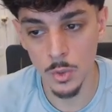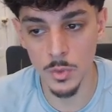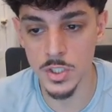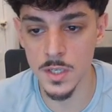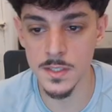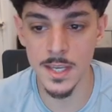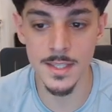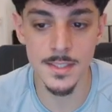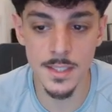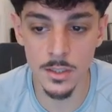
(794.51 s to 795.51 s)
which is a
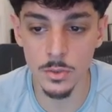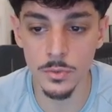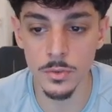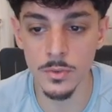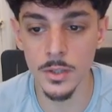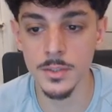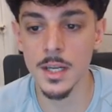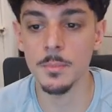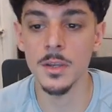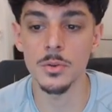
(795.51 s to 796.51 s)
singular fair value
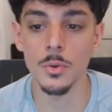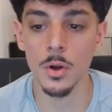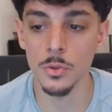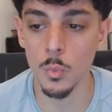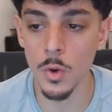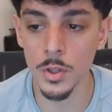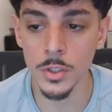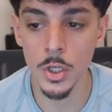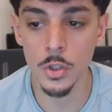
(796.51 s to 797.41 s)
gap either on the 1,